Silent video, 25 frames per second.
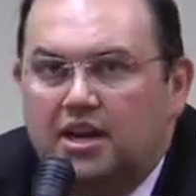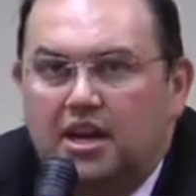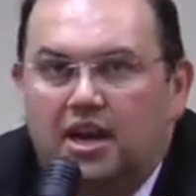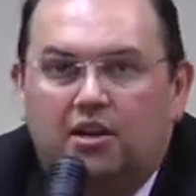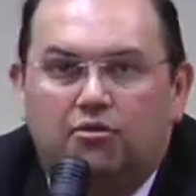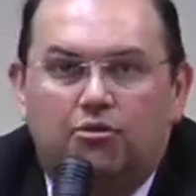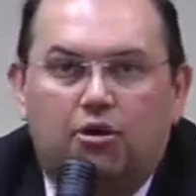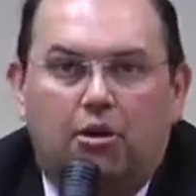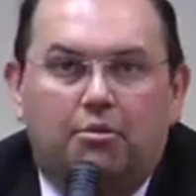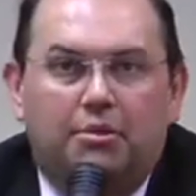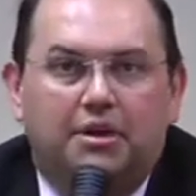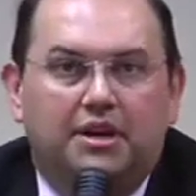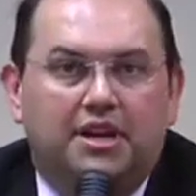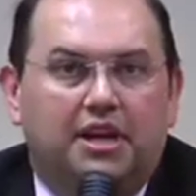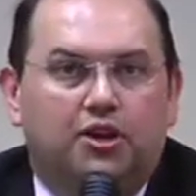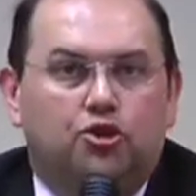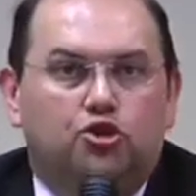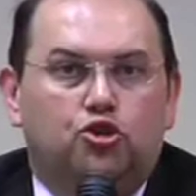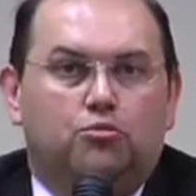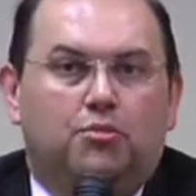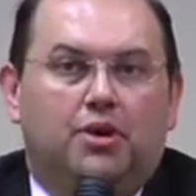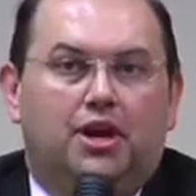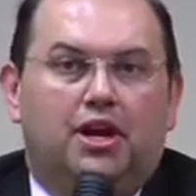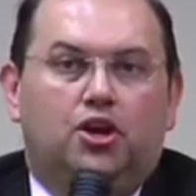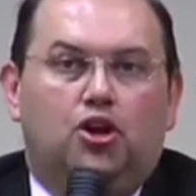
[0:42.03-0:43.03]
Ramadan,
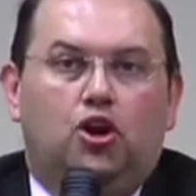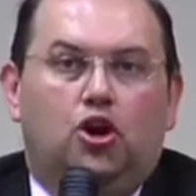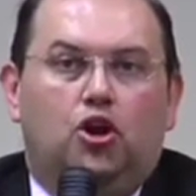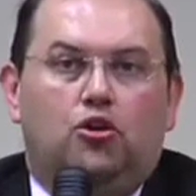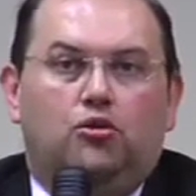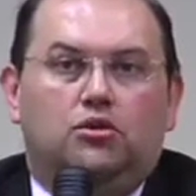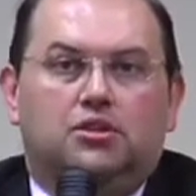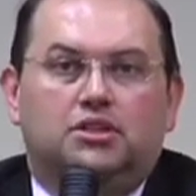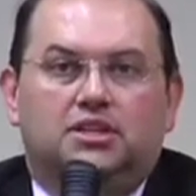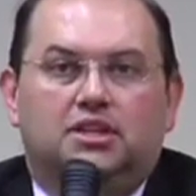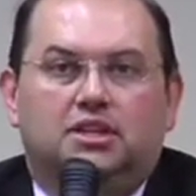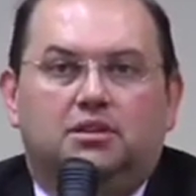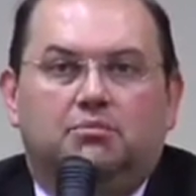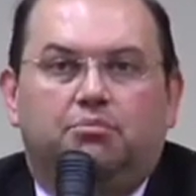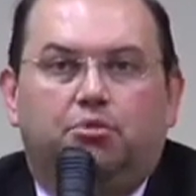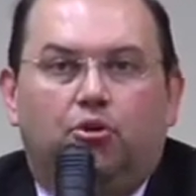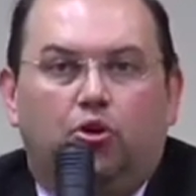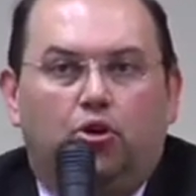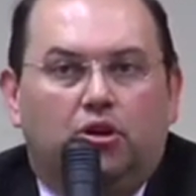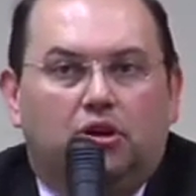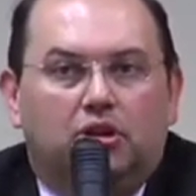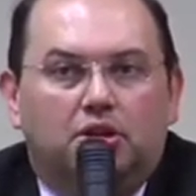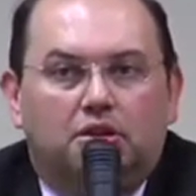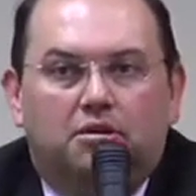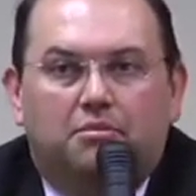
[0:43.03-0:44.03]
you may know, is an
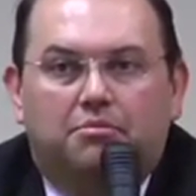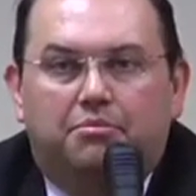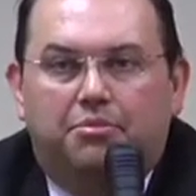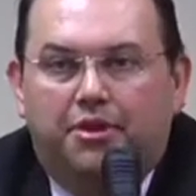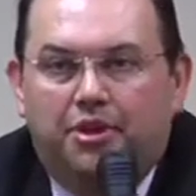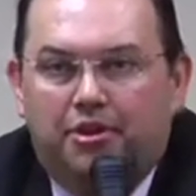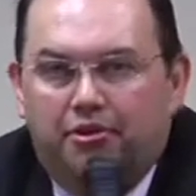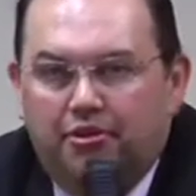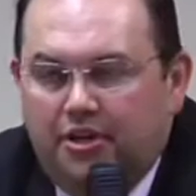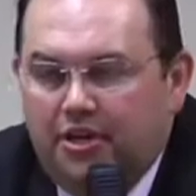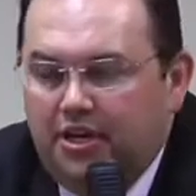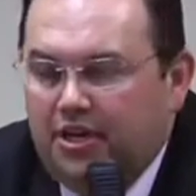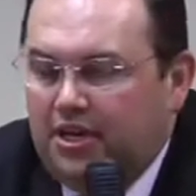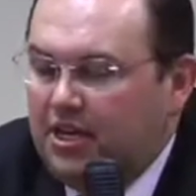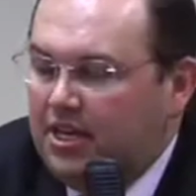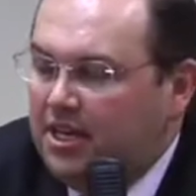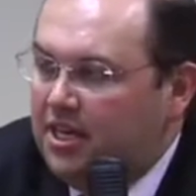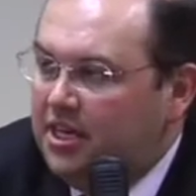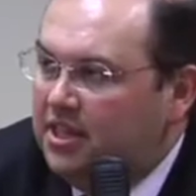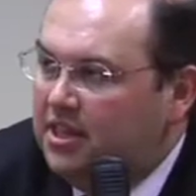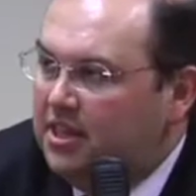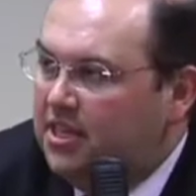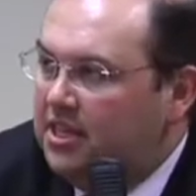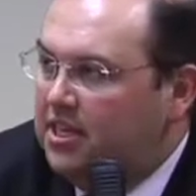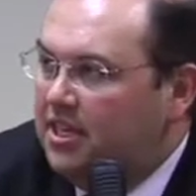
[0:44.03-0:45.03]
important period
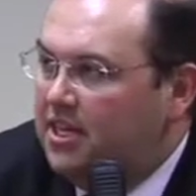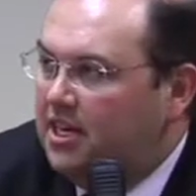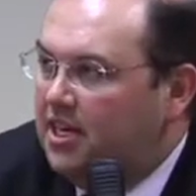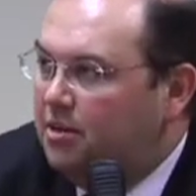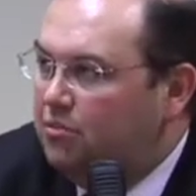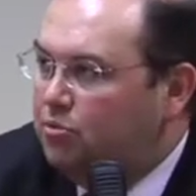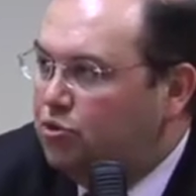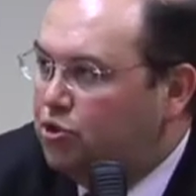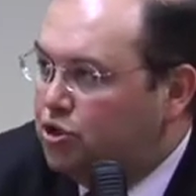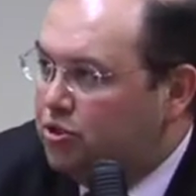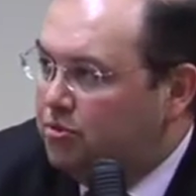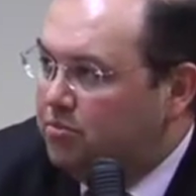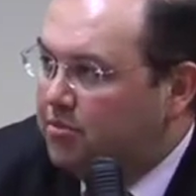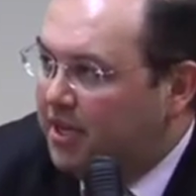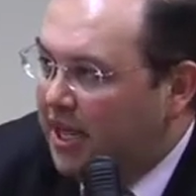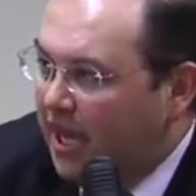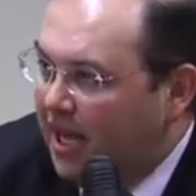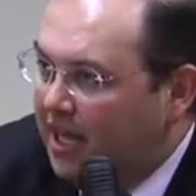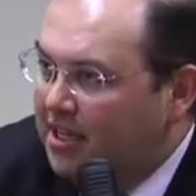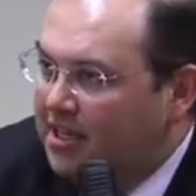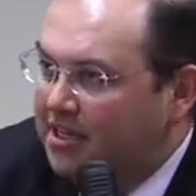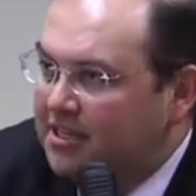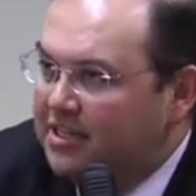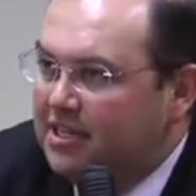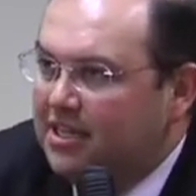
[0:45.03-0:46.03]
in the Muslim
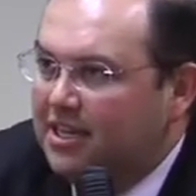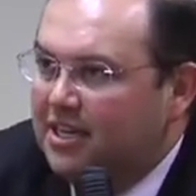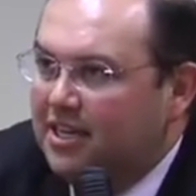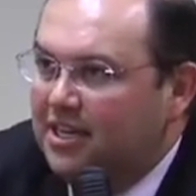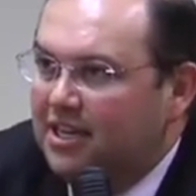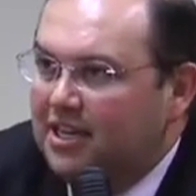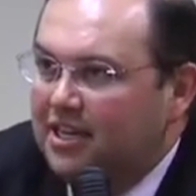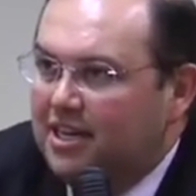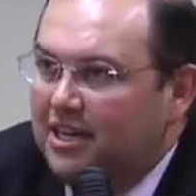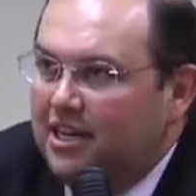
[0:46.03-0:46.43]
calendar.